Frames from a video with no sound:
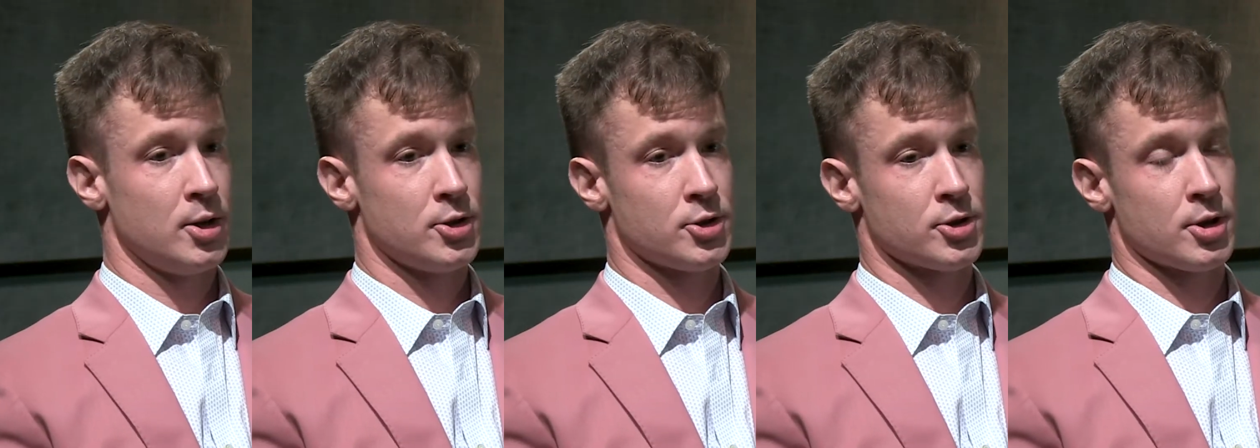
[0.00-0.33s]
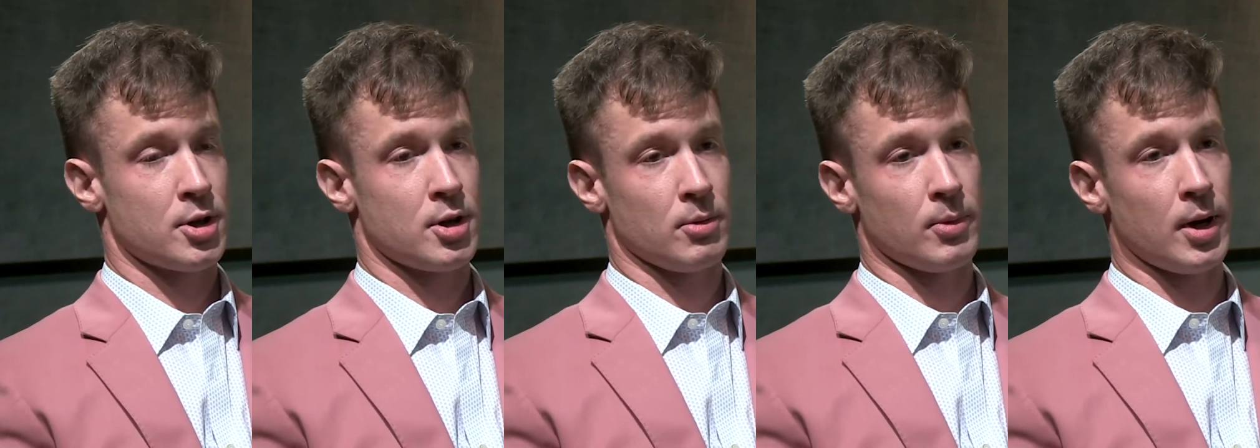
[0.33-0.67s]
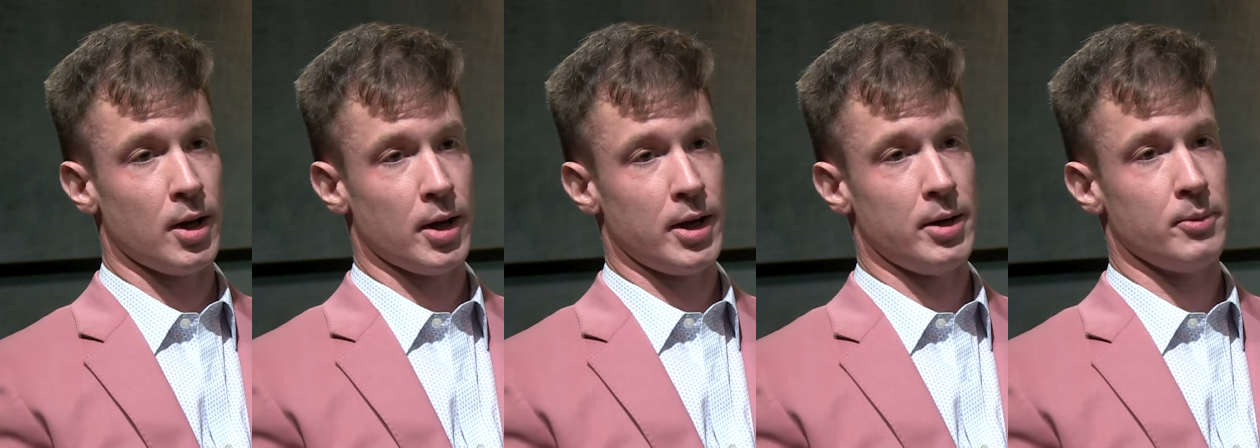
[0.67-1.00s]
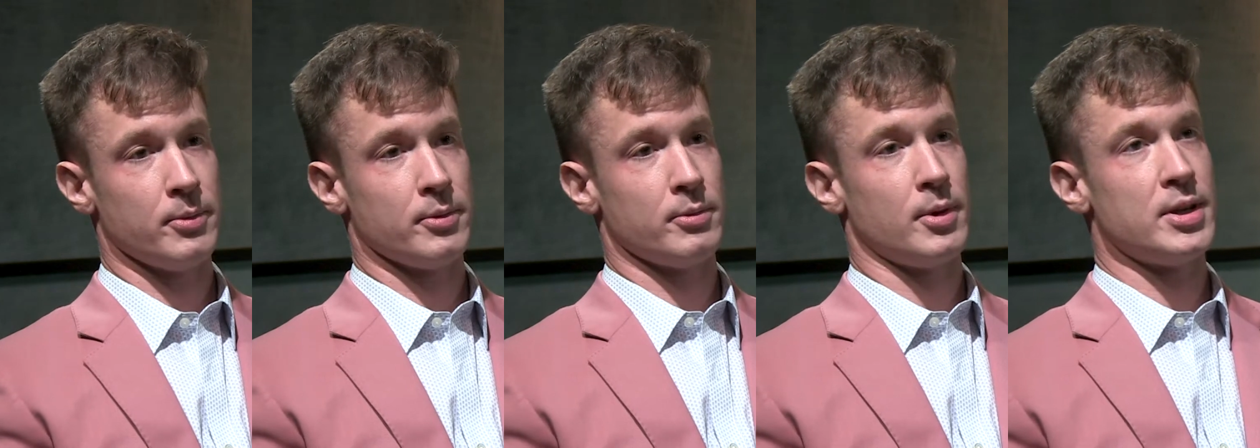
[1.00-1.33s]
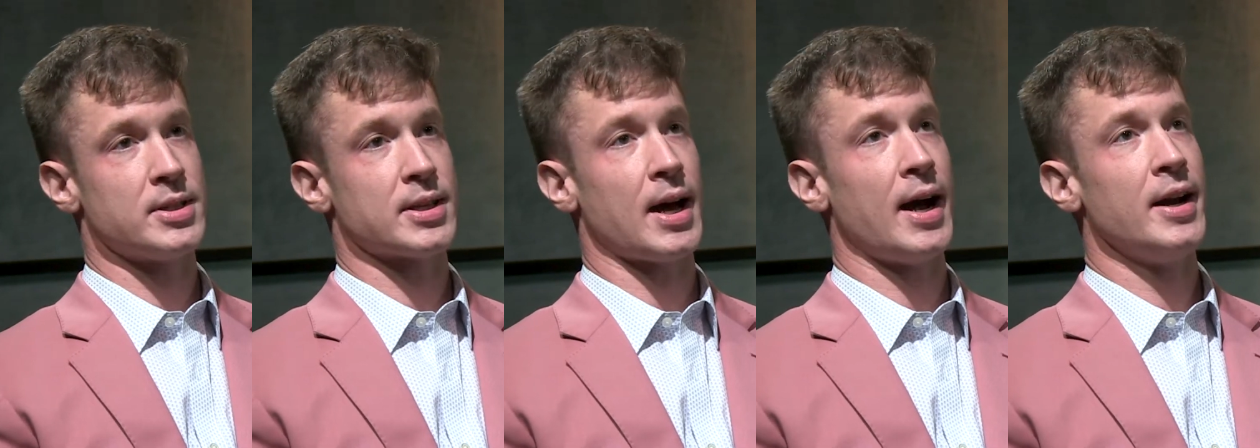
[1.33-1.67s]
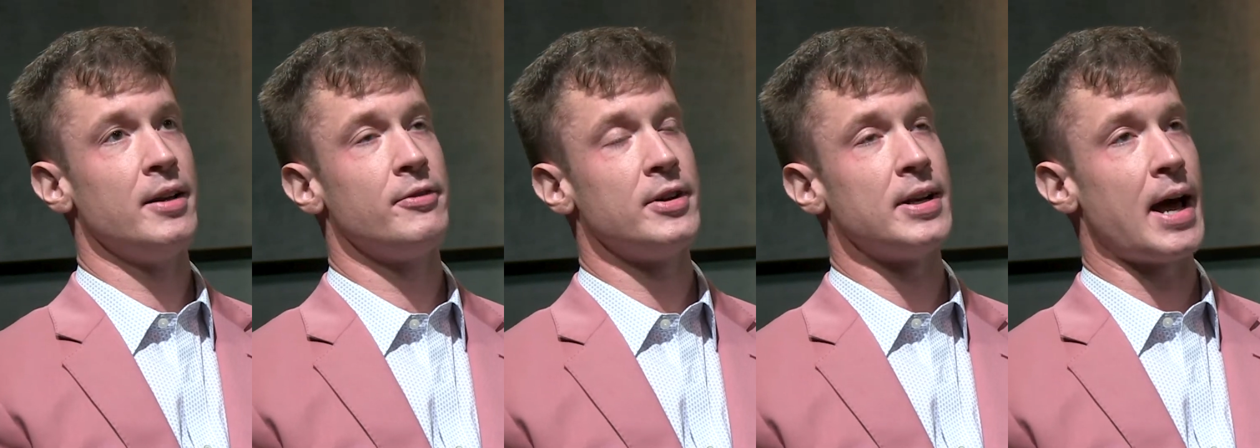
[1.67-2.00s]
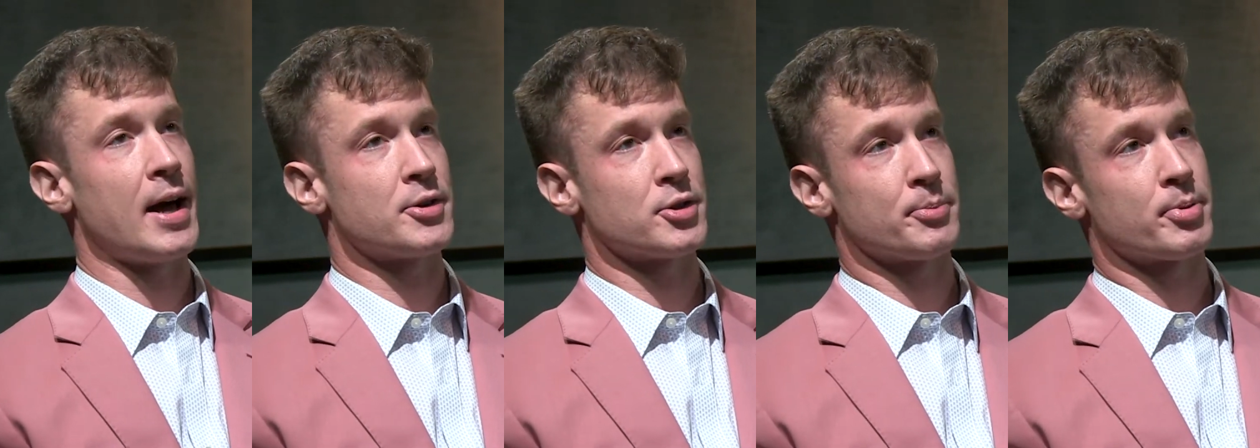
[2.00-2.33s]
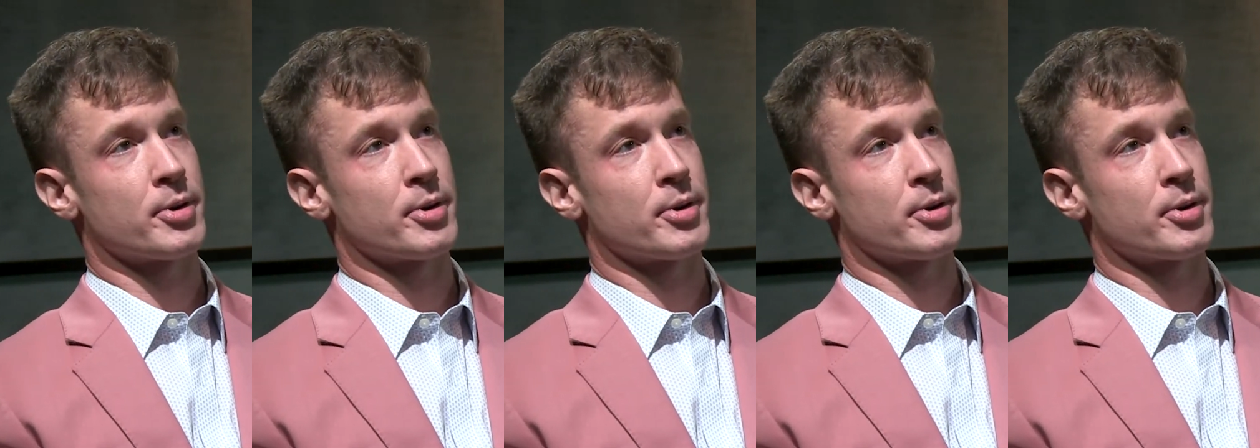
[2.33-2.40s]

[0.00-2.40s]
Sure. Well, it was kind of a natural